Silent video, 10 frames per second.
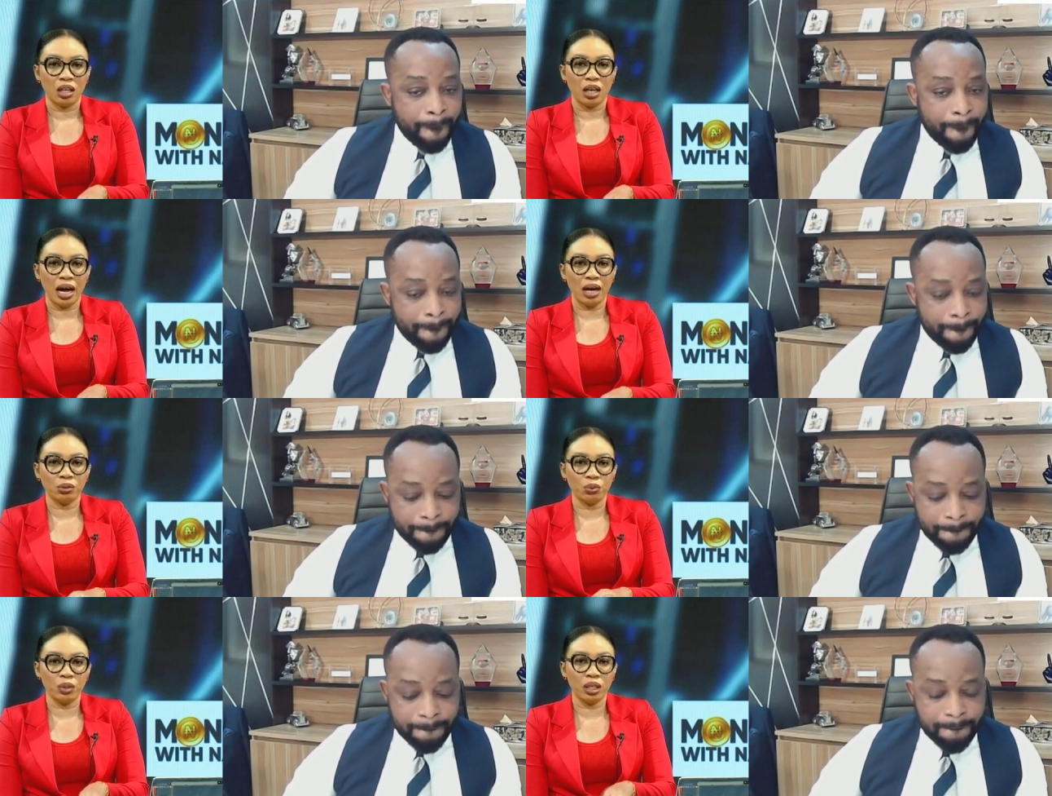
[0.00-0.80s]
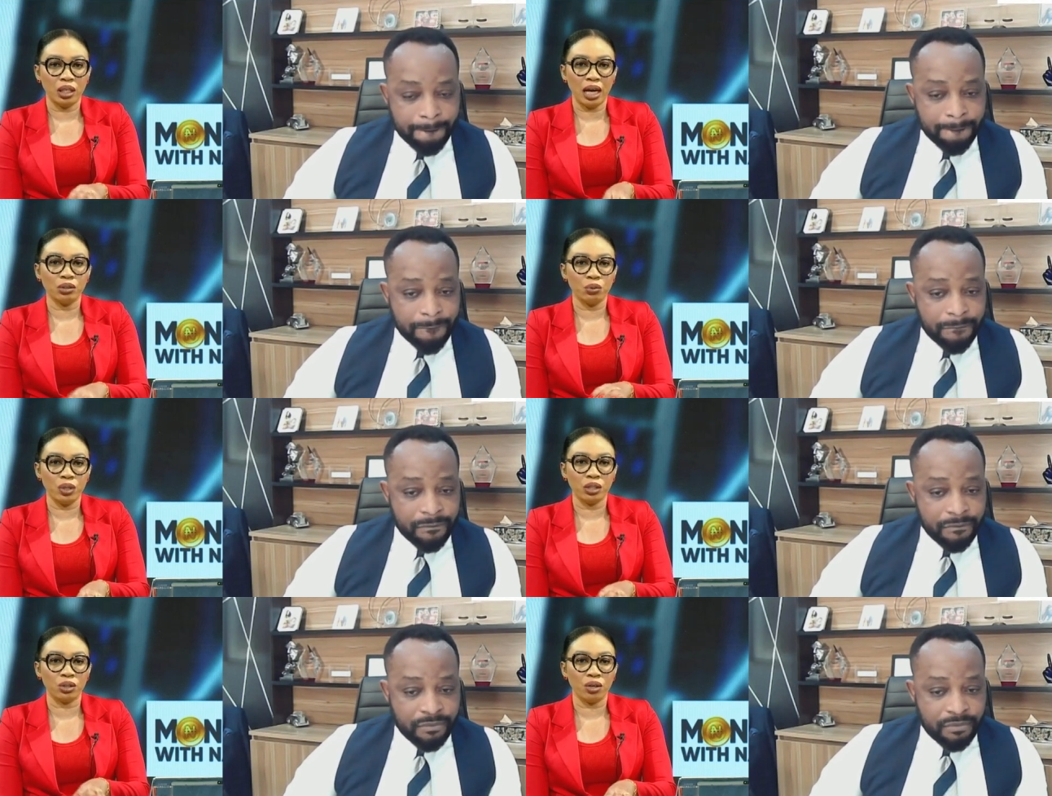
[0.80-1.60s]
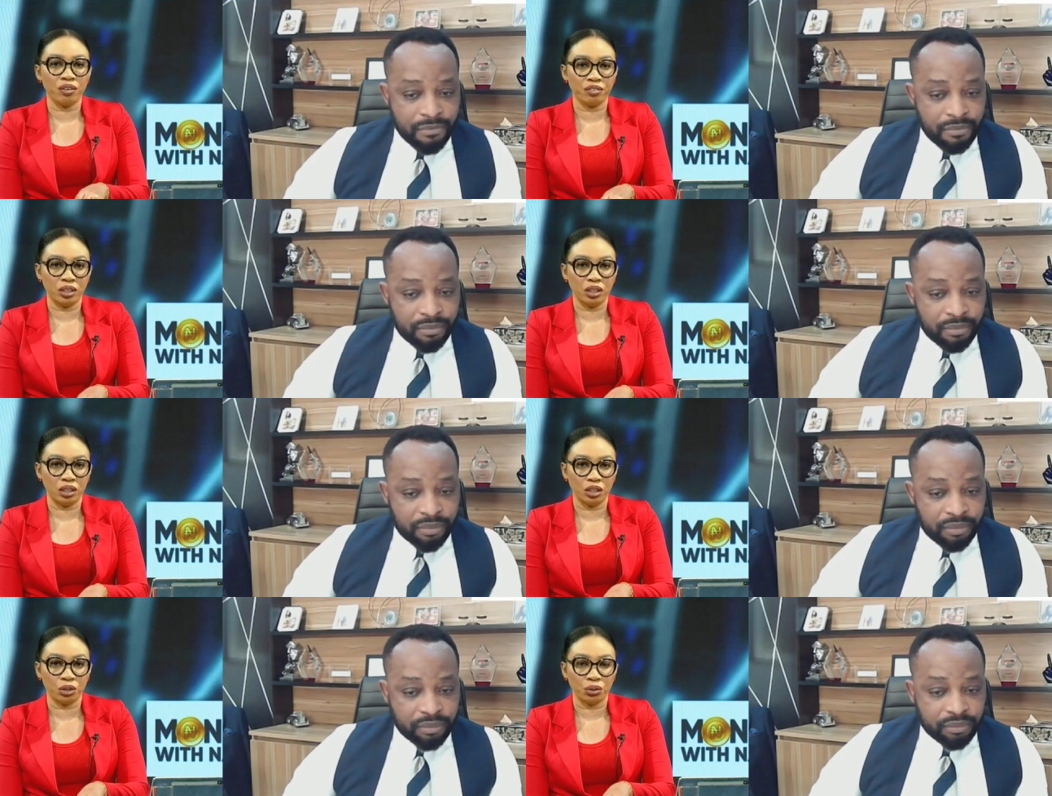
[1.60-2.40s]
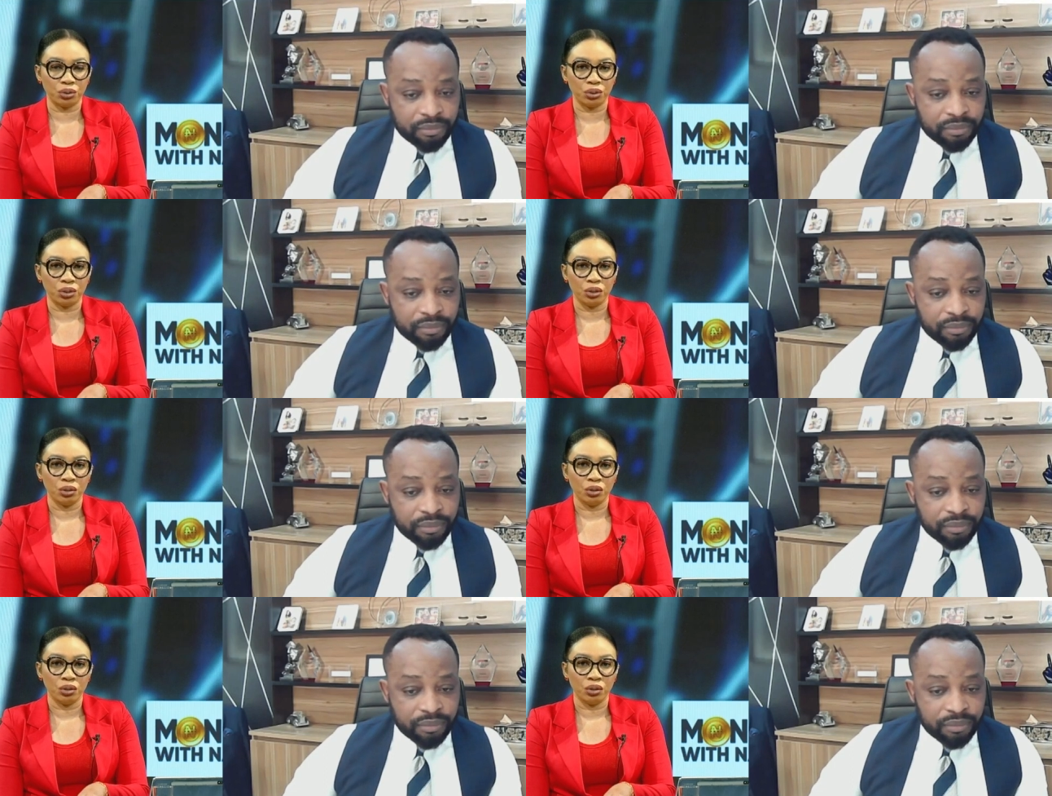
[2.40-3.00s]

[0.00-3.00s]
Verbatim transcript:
Speaker 1: How do we solve these issues?